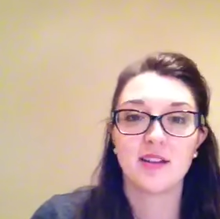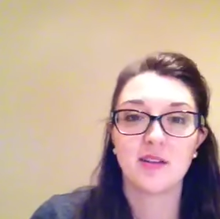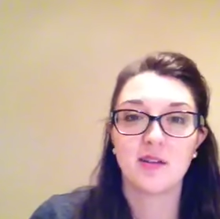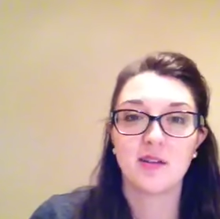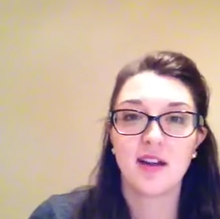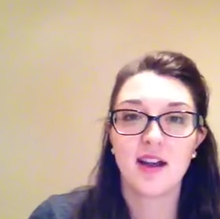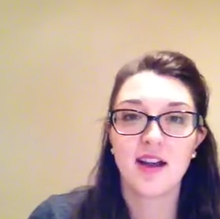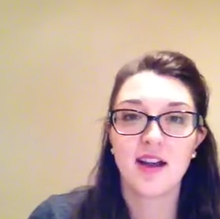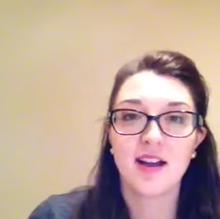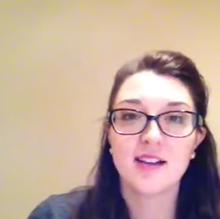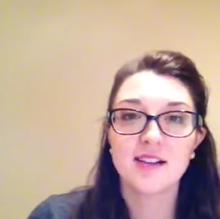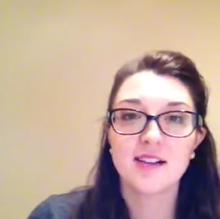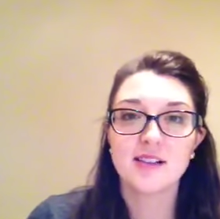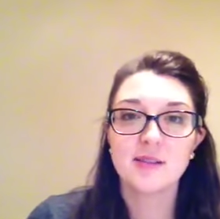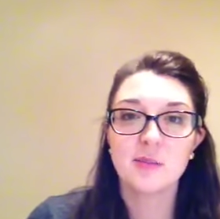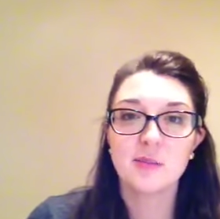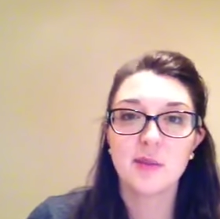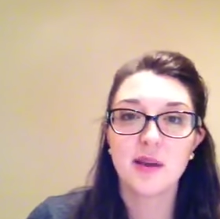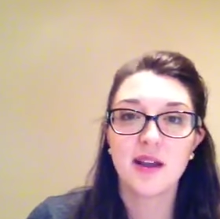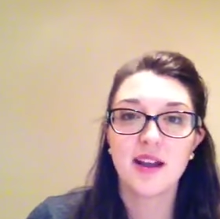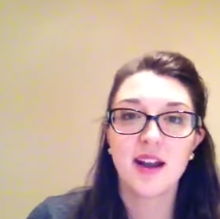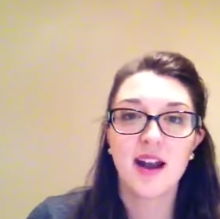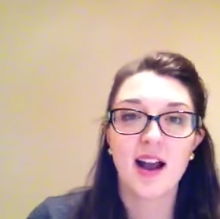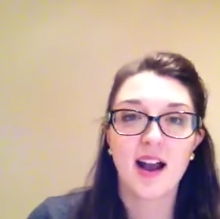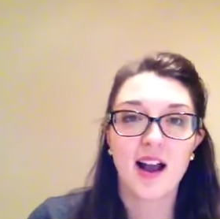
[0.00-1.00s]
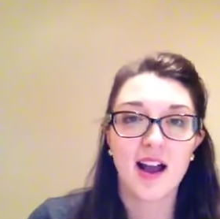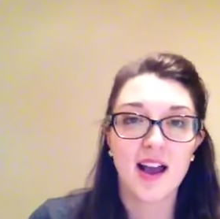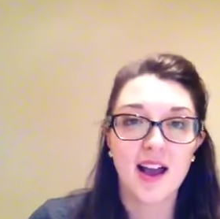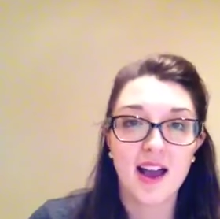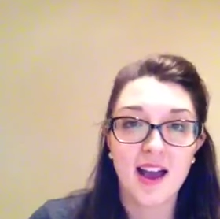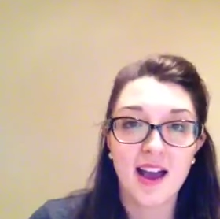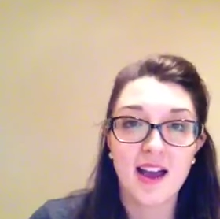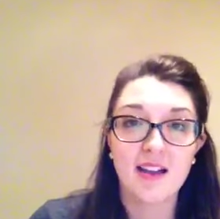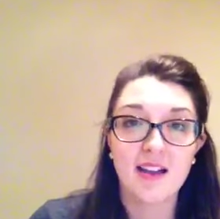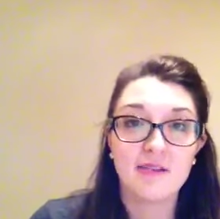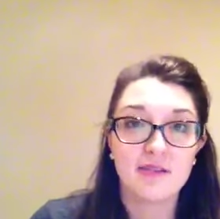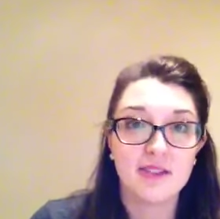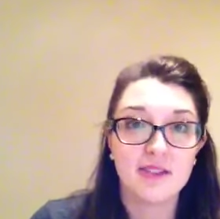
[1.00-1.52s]
you guys, but I
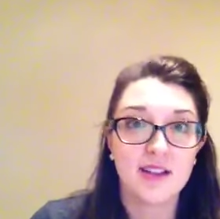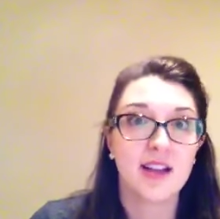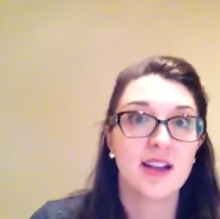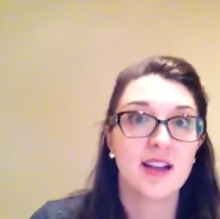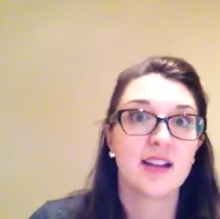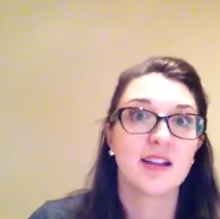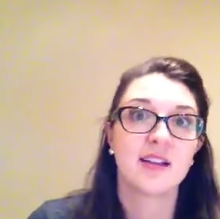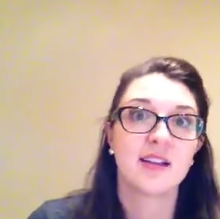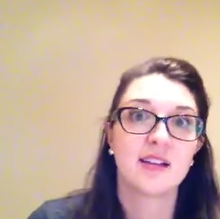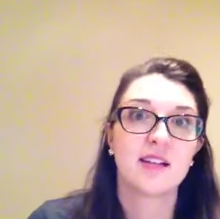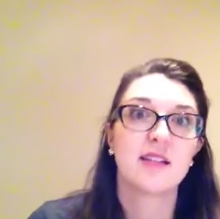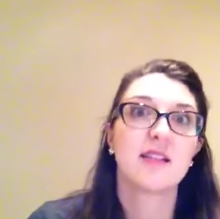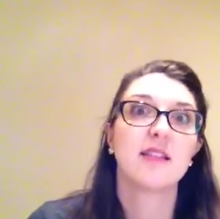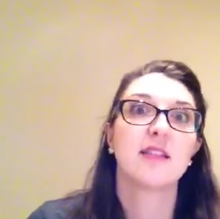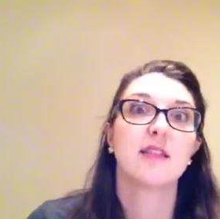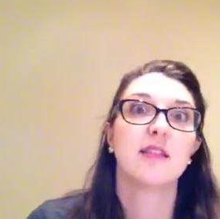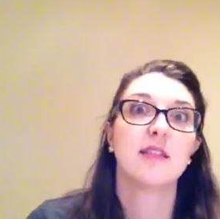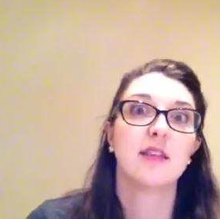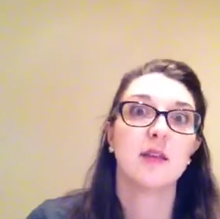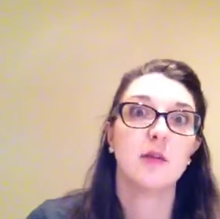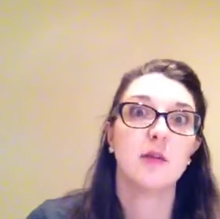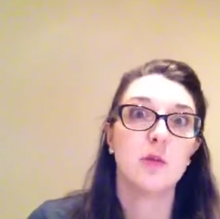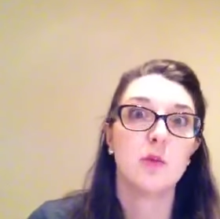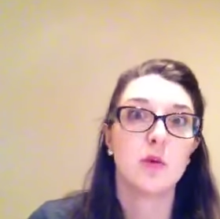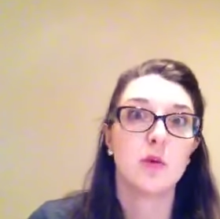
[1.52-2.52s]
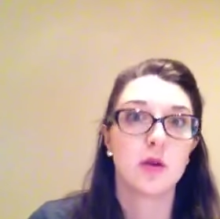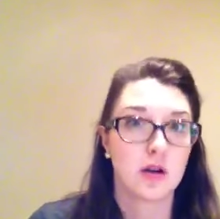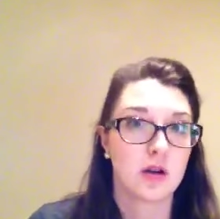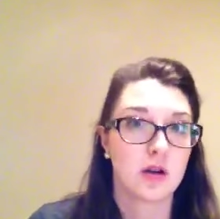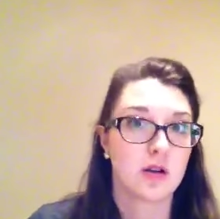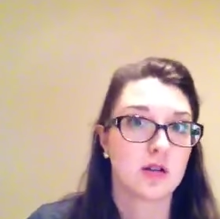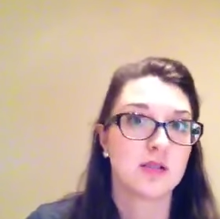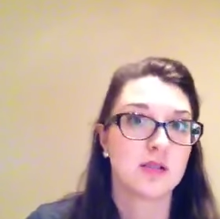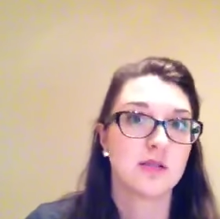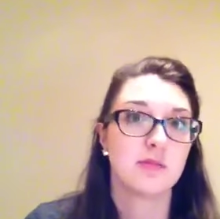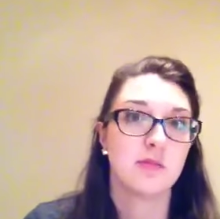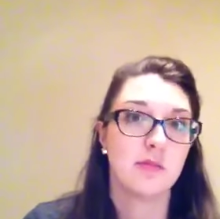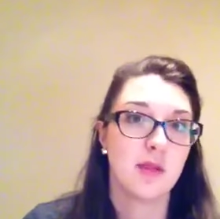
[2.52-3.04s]
have like the
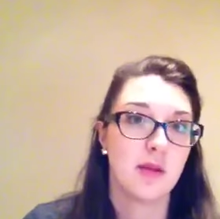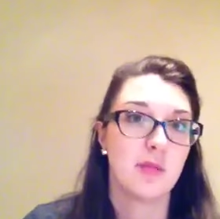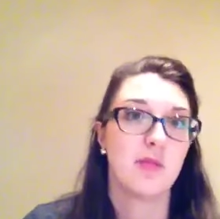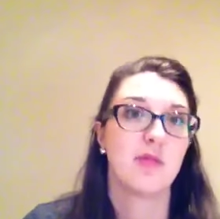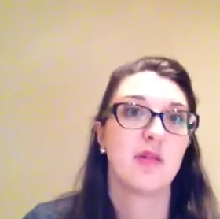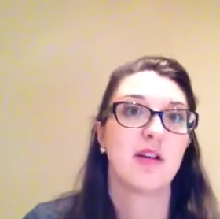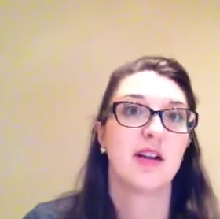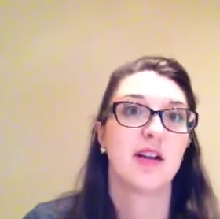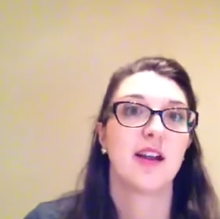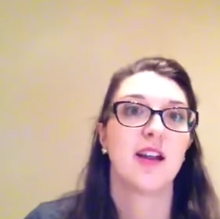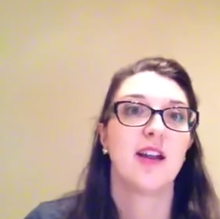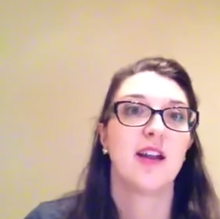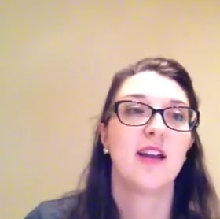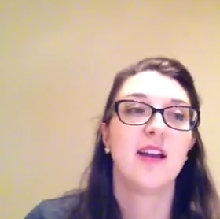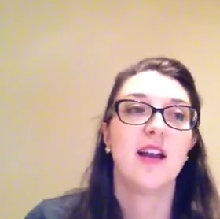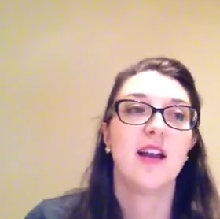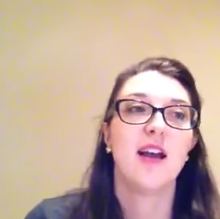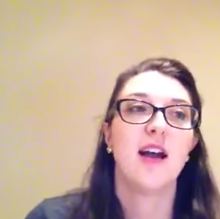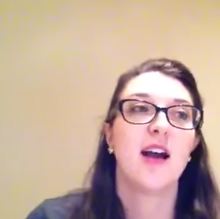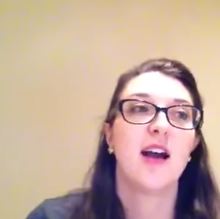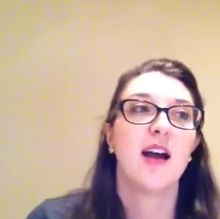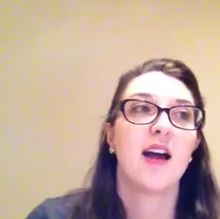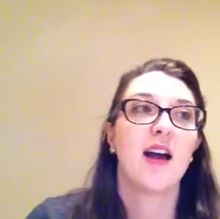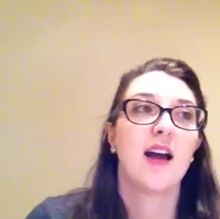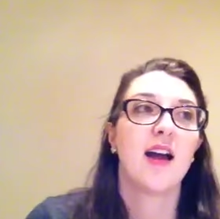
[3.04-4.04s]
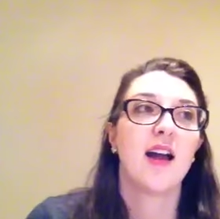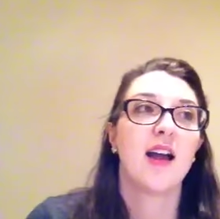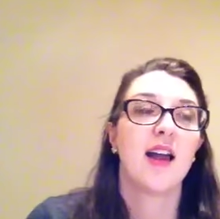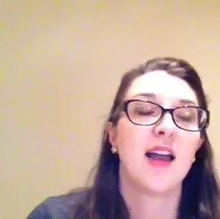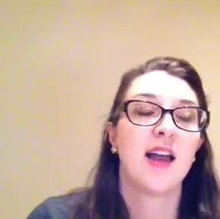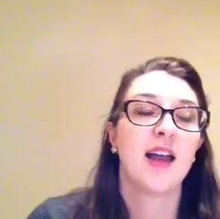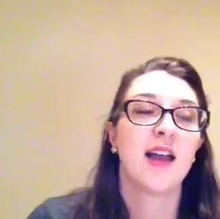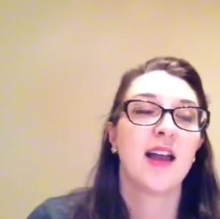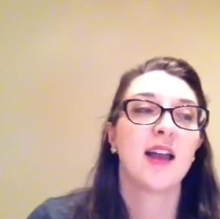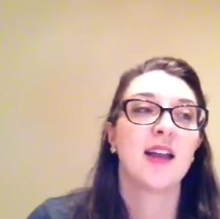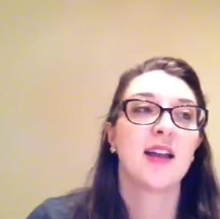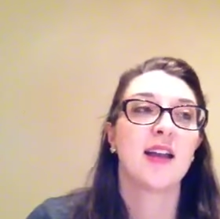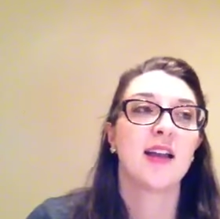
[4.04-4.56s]
worst memory.
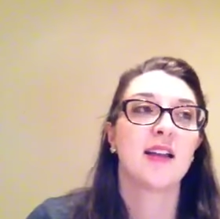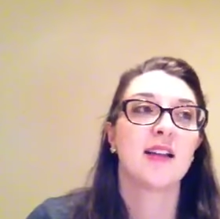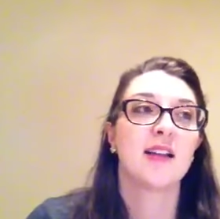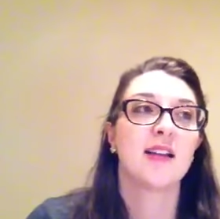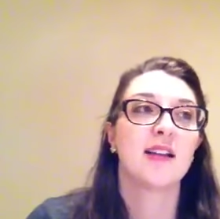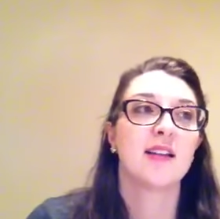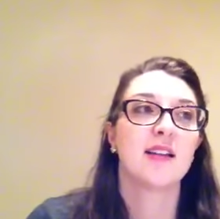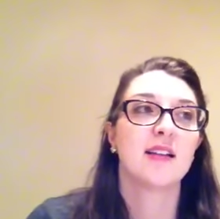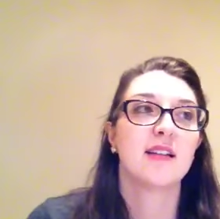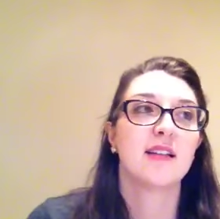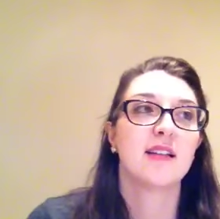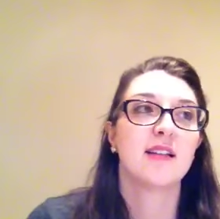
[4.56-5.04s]
And